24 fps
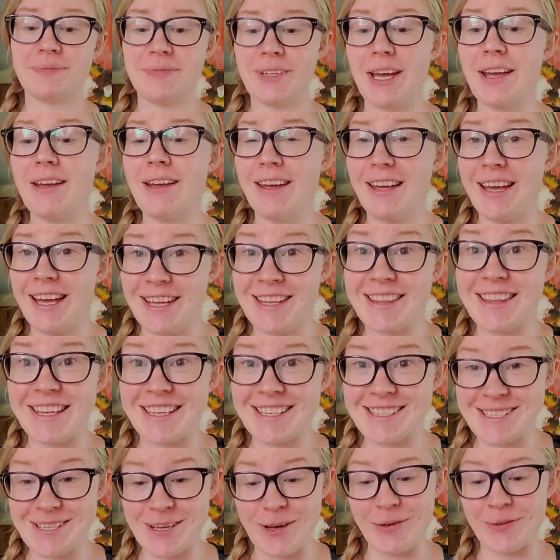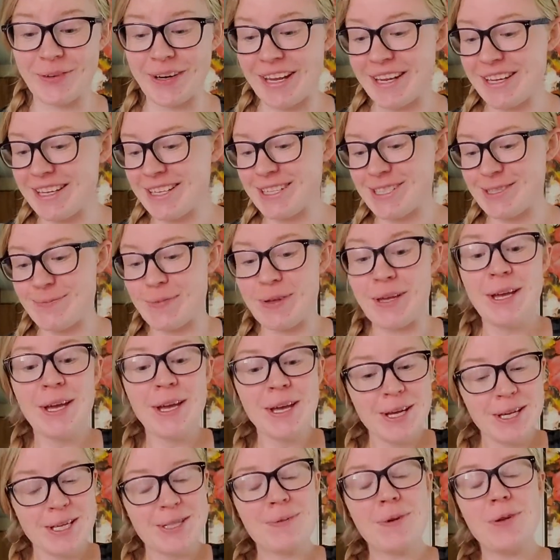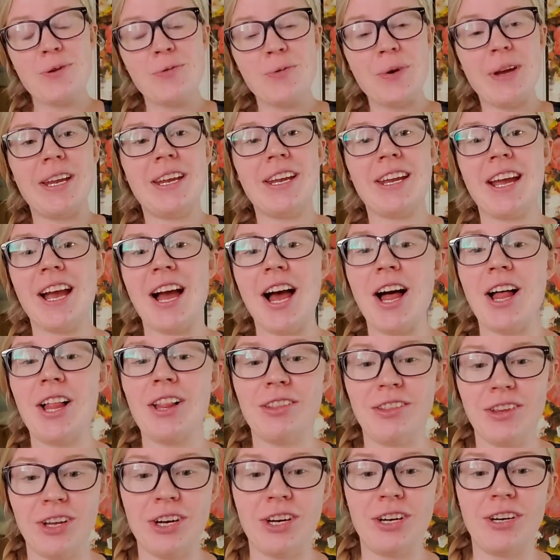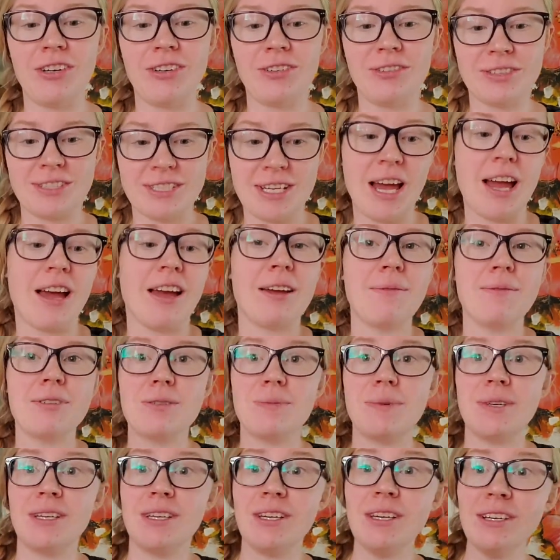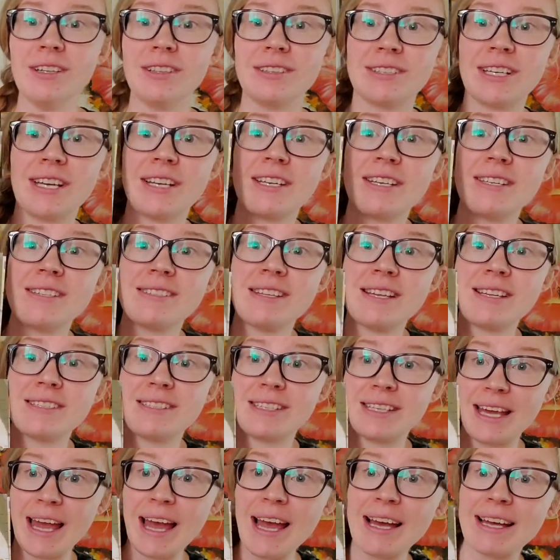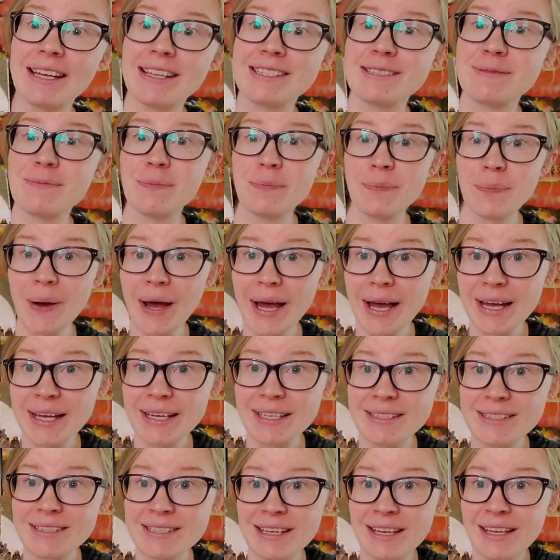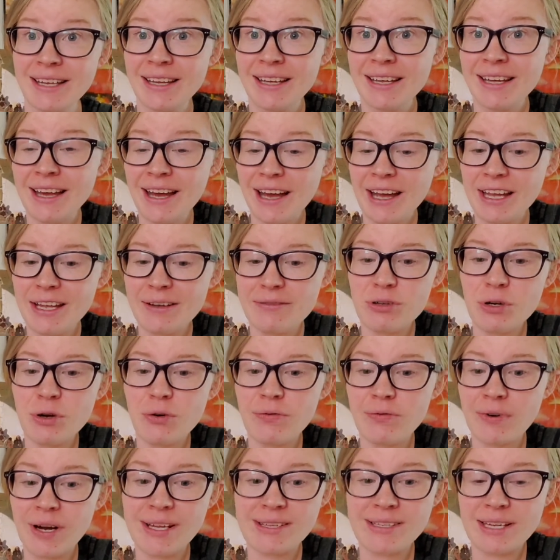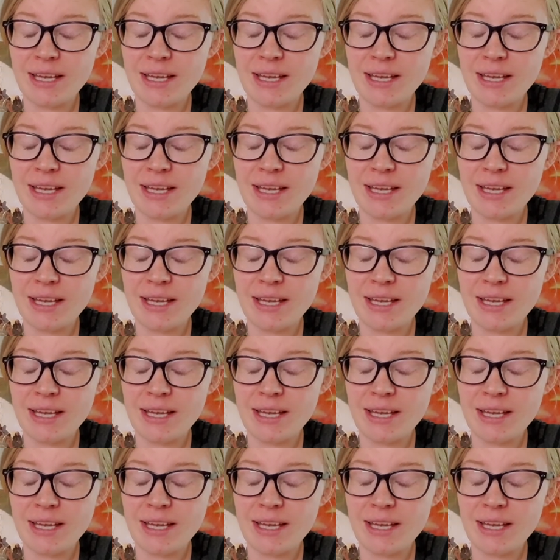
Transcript: i think so right he's been waiting a long time to be healed and he says yes but I have no friends.